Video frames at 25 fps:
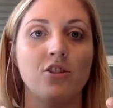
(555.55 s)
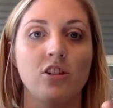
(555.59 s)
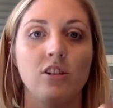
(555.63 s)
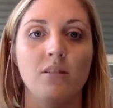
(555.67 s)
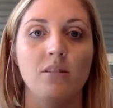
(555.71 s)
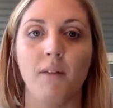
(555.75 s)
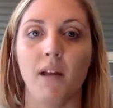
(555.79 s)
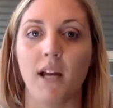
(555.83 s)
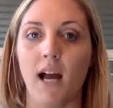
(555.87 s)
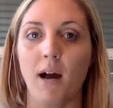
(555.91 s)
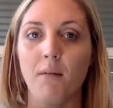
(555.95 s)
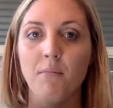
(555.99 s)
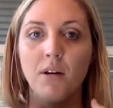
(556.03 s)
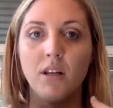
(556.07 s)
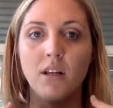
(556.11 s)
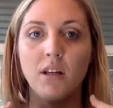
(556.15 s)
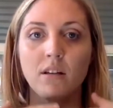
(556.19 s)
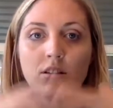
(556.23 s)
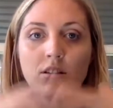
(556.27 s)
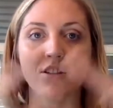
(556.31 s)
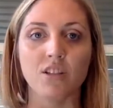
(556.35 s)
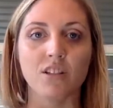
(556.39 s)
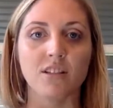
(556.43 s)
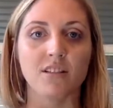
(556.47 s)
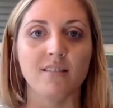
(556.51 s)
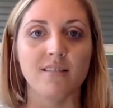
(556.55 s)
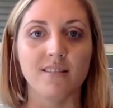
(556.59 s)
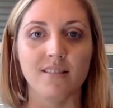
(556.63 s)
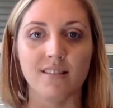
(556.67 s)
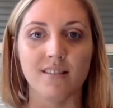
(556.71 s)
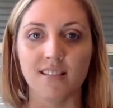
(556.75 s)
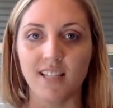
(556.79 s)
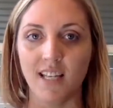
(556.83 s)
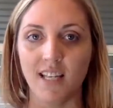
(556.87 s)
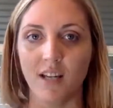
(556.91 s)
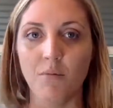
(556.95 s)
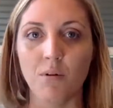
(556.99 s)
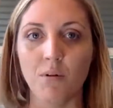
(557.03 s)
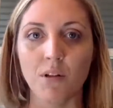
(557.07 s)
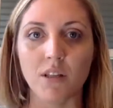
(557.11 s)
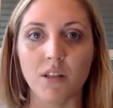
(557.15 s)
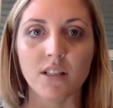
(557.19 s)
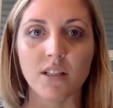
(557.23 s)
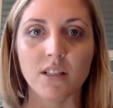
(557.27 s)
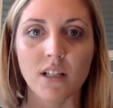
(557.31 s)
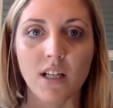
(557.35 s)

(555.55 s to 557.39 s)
I'm like, I'm going to just see what this